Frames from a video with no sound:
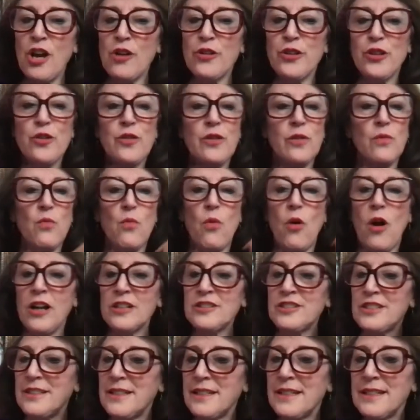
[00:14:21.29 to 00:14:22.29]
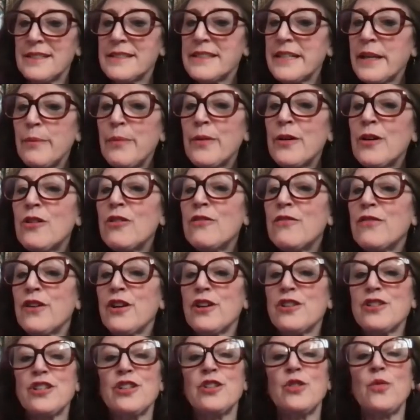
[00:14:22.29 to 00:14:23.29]
You can watch it in a typical
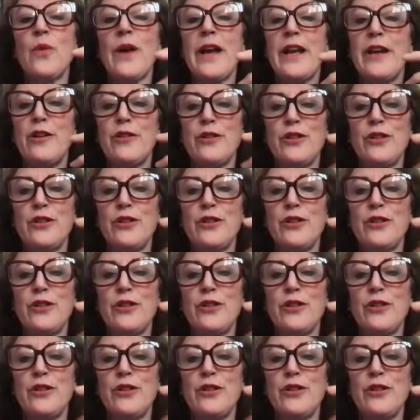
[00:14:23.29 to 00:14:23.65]
version the way you're